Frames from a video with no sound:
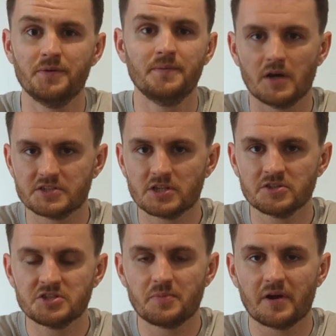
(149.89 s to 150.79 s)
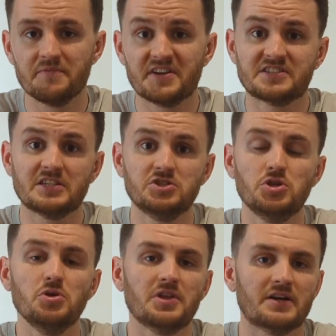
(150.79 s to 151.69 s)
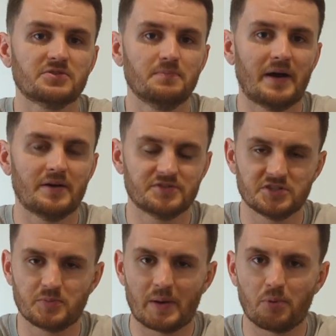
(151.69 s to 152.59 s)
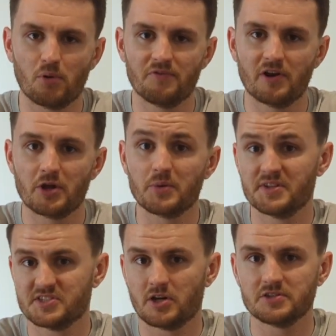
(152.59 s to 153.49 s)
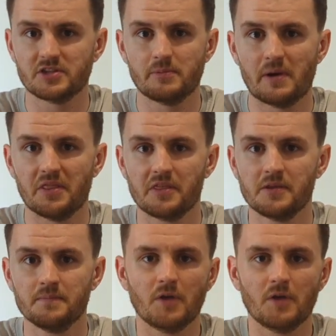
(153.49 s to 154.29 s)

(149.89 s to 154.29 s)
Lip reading: I started by investing £2,000 into my portfolio at the start of the month.